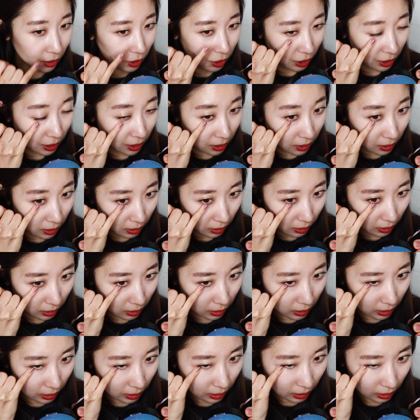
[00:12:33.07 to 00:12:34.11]
just
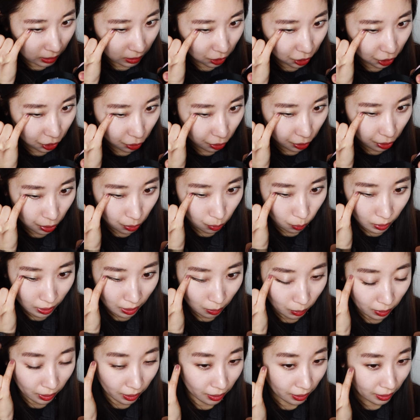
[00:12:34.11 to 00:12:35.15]
to show you what
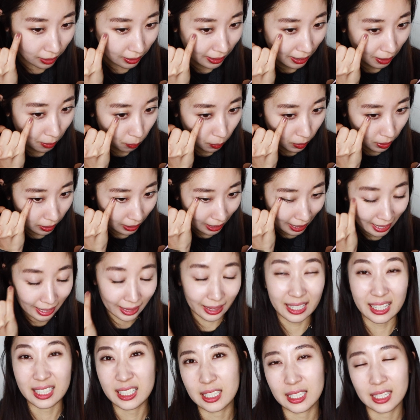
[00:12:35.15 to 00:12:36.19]
it would look like with
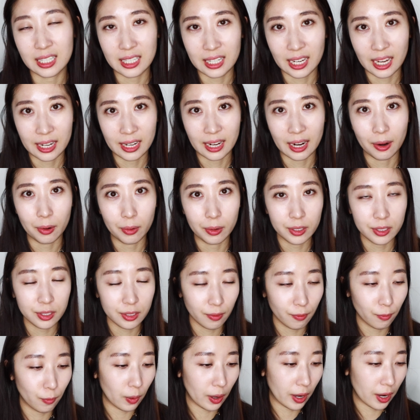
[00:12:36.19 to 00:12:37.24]
at least 10 hours
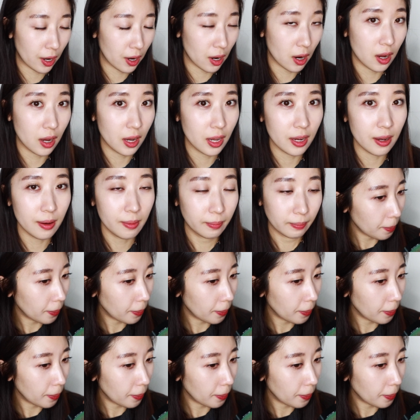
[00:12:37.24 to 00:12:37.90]
of wear on.